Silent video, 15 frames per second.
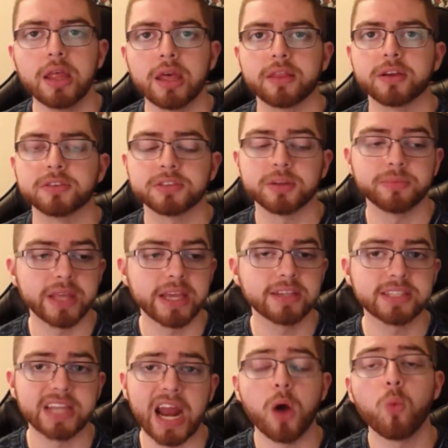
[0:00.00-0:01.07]
There's some things
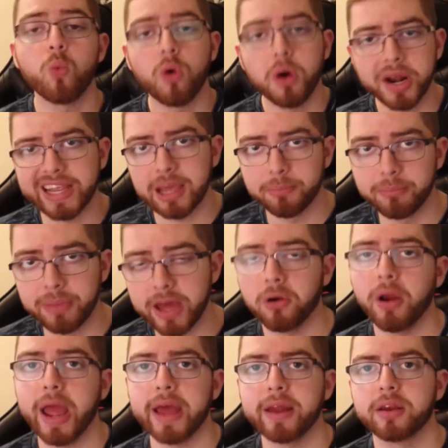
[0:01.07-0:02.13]
that I want to get
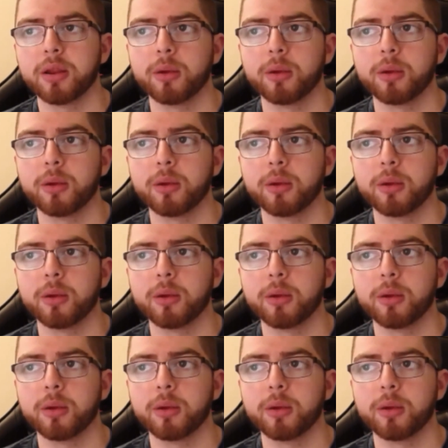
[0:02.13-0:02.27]
better at.